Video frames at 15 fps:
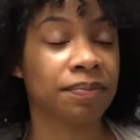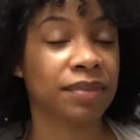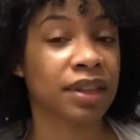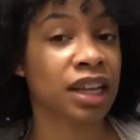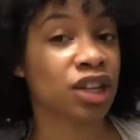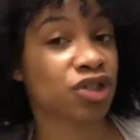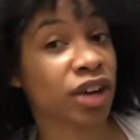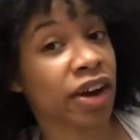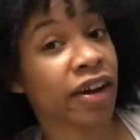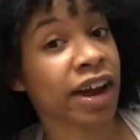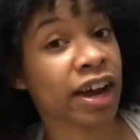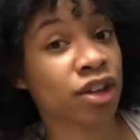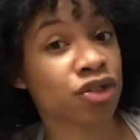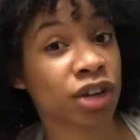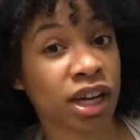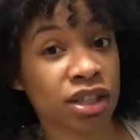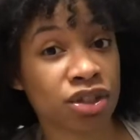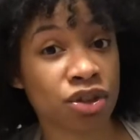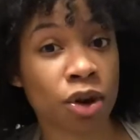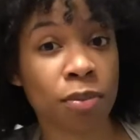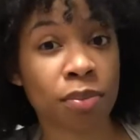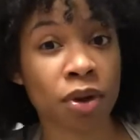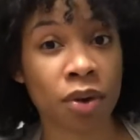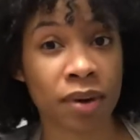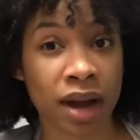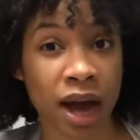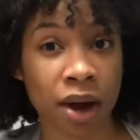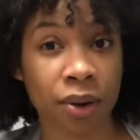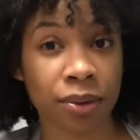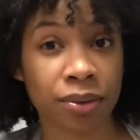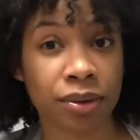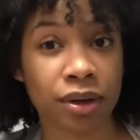let your hair air dry, don't blow it out.